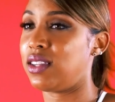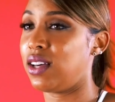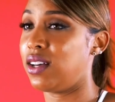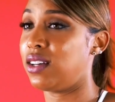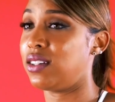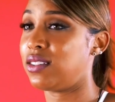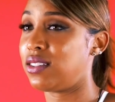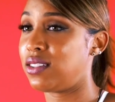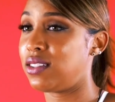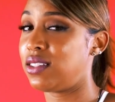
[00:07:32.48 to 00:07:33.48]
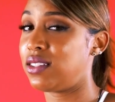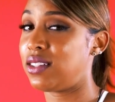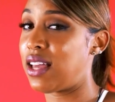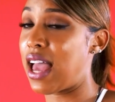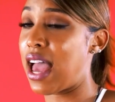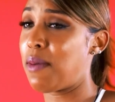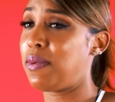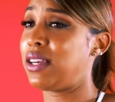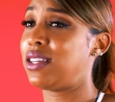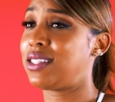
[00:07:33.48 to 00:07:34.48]
the
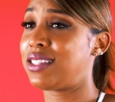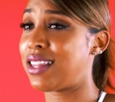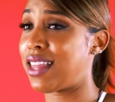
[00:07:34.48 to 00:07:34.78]
happiness